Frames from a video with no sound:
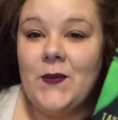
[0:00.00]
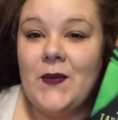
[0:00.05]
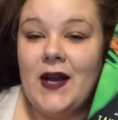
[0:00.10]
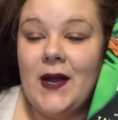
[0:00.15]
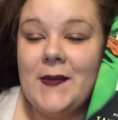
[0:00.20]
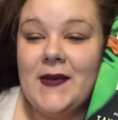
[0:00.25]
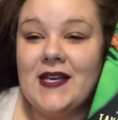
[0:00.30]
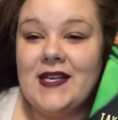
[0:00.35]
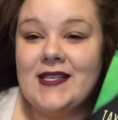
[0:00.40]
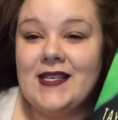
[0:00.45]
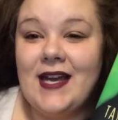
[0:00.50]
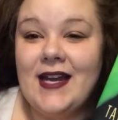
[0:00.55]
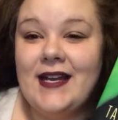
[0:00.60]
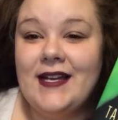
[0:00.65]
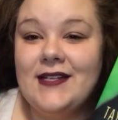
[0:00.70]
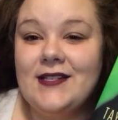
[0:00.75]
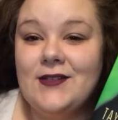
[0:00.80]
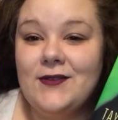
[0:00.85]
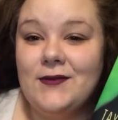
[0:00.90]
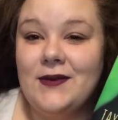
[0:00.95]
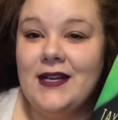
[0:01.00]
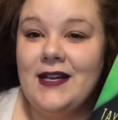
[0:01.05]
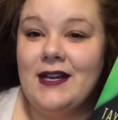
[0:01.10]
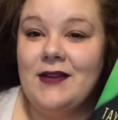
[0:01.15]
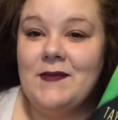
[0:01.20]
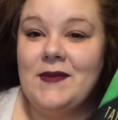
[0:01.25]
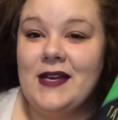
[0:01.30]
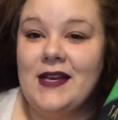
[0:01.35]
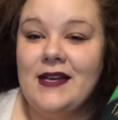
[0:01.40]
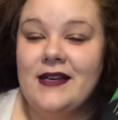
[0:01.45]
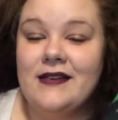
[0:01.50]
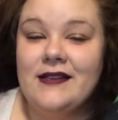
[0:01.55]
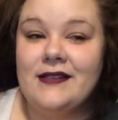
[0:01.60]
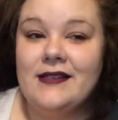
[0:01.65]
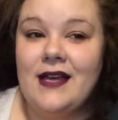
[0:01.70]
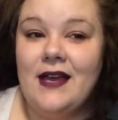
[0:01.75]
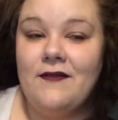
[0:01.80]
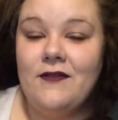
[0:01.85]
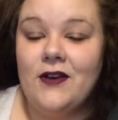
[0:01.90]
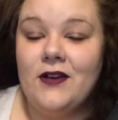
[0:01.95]
but I'm excited to read it because
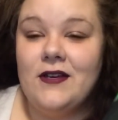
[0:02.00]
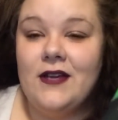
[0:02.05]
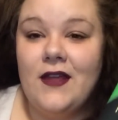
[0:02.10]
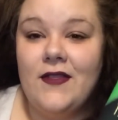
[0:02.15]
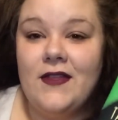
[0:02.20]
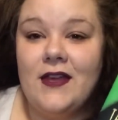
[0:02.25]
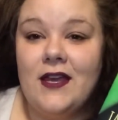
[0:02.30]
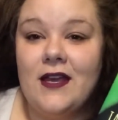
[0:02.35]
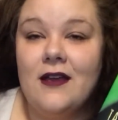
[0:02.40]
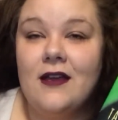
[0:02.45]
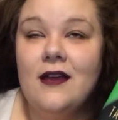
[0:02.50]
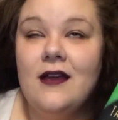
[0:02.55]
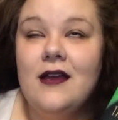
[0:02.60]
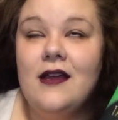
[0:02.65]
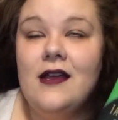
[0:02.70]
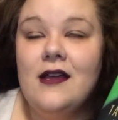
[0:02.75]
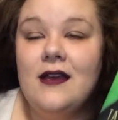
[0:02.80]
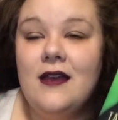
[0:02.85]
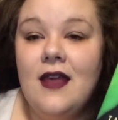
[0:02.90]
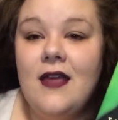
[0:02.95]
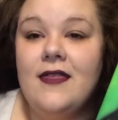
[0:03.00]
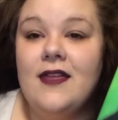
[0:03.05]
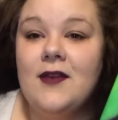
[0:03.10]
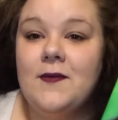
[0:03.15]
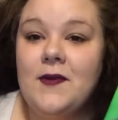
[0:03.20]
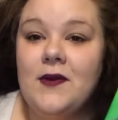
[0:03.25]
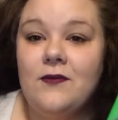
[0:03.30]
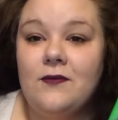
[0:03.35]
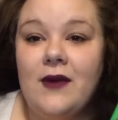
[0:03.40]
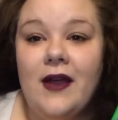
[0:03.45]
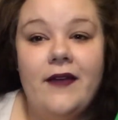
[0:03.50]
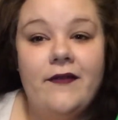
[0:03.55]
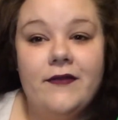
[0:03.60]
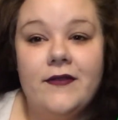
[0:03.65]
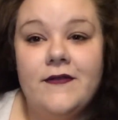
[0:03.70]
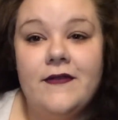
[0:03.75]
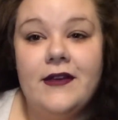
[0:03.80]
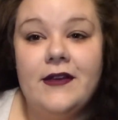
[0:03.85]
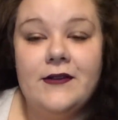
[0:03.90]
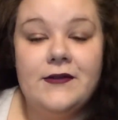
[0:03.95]
I've heard nothing nothing but rave
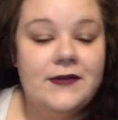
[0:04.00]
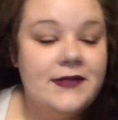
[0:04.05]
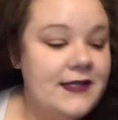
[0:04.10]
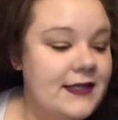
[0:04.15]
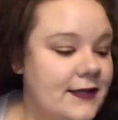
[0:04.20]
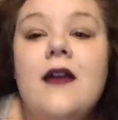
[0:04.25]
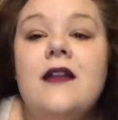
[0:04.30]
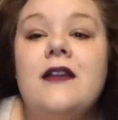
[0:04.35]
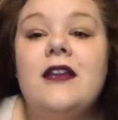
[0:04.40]
reviews.